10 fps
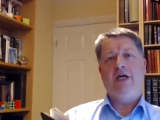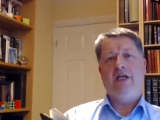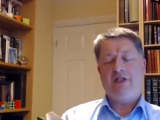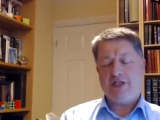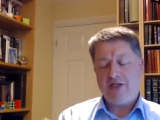
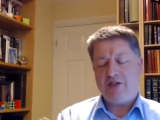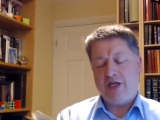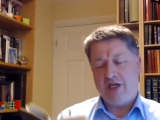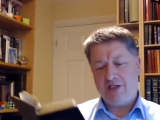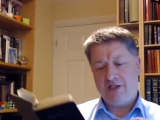and it says
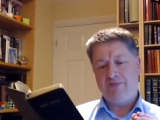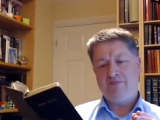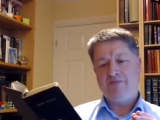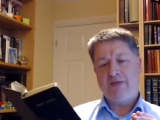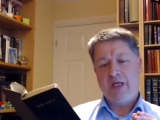this
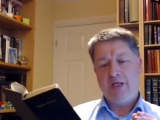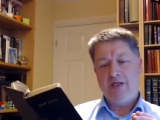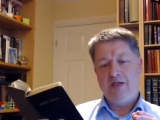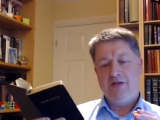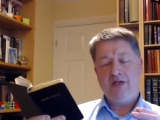
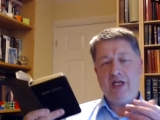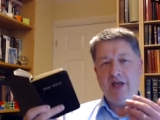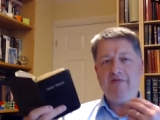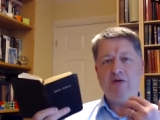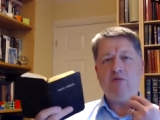that
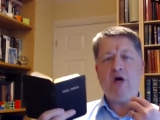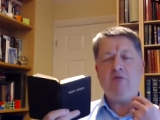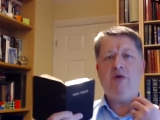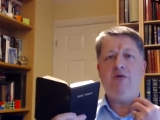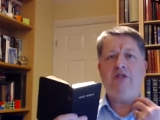even
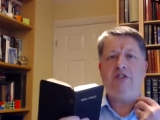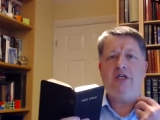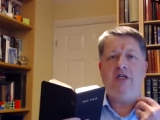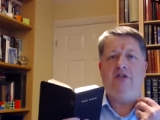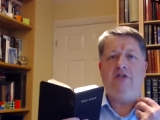when we were
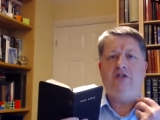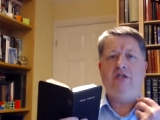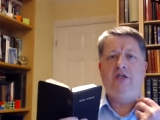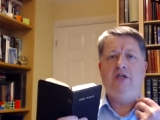sinners,